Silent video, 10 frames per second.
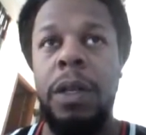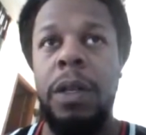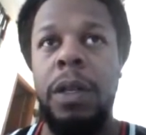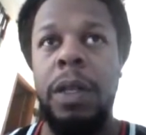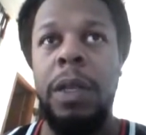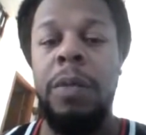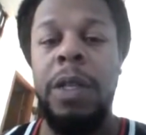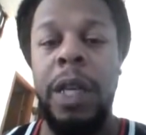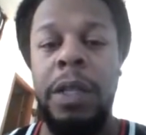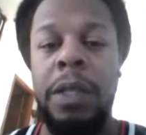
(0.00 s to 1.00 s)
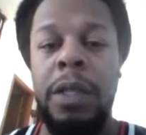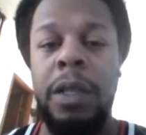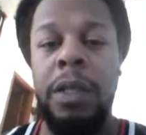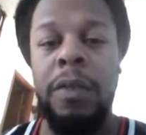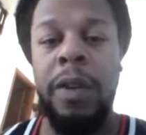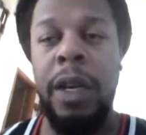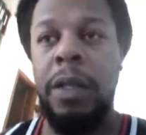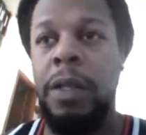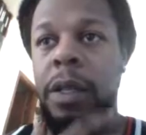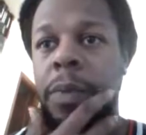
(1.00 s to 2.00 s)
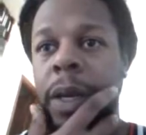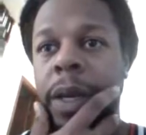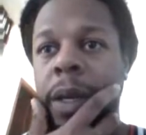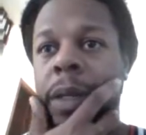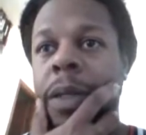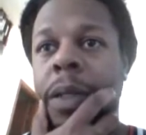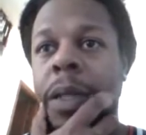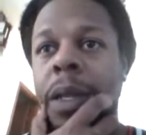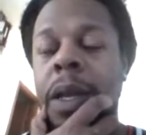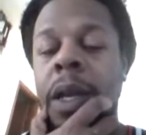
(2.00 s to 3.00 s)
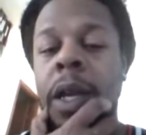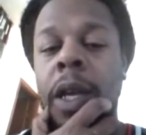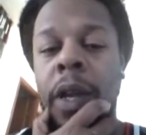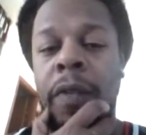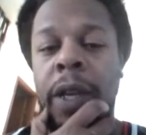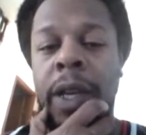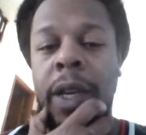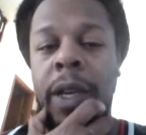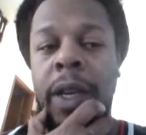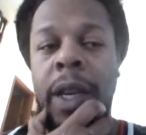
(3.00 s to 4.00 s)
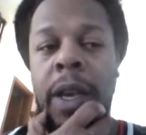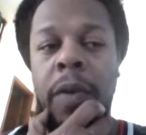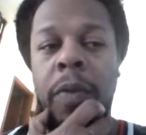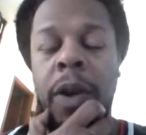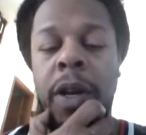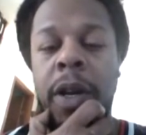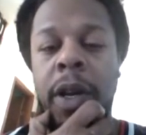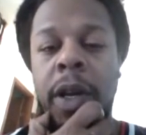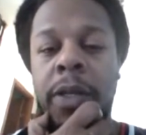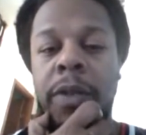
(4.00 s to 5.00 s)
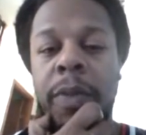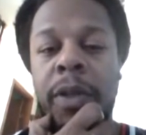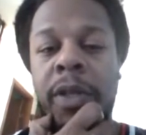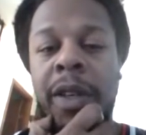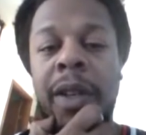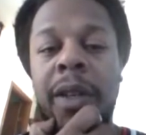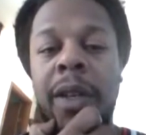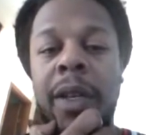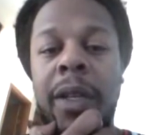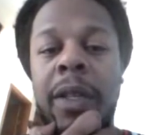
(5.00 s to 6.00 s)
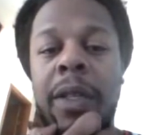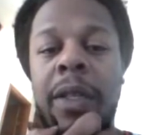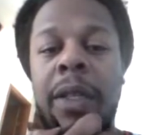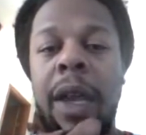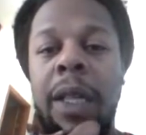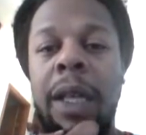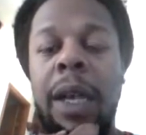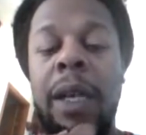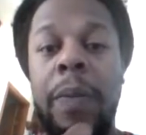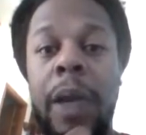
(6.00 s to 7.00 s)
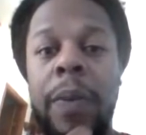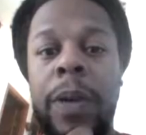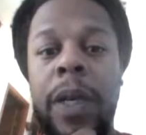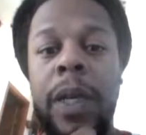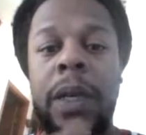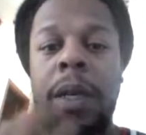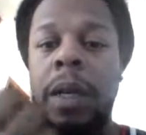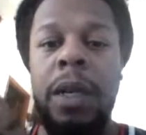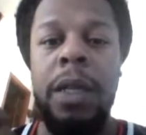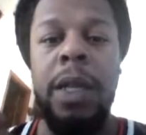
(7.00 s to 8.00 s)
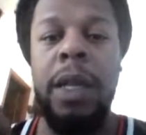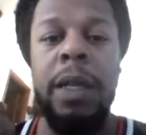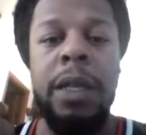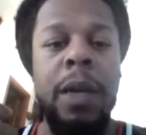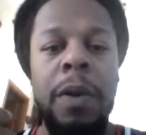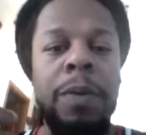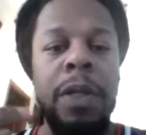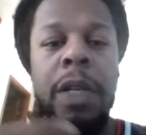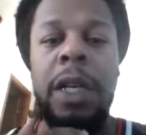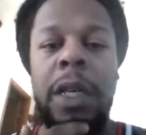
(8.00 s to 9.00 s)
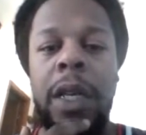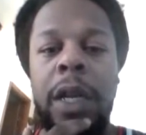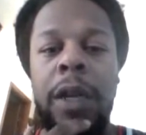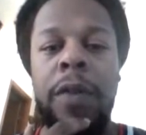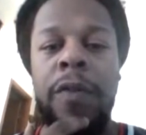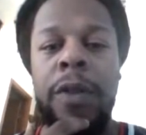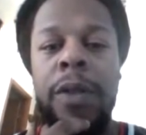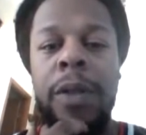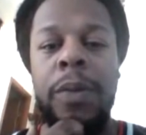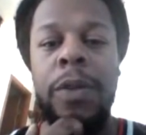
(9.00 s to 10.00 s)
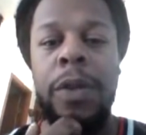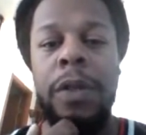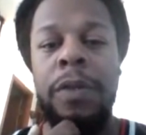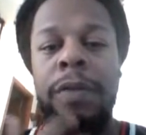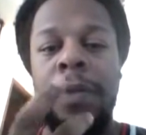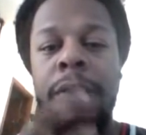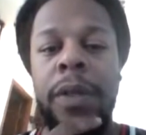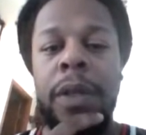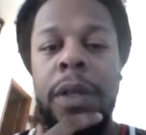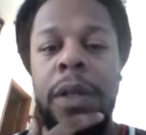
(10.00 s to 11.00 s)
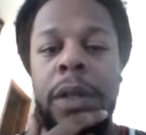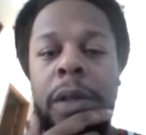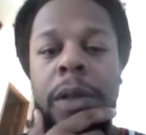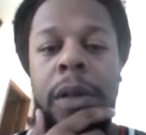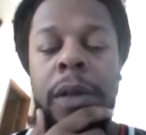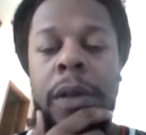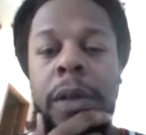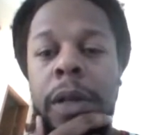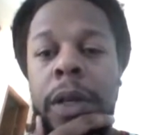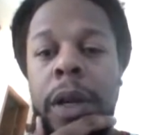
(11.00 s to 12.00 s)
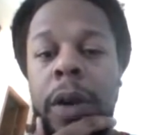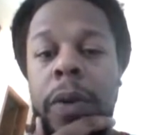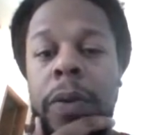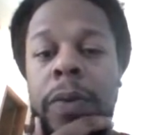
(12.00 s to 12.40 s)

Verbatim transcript: the limitations of the device just because if it can't work 100% in daylight, maybe they need to come up with a glove or some sort of, you know,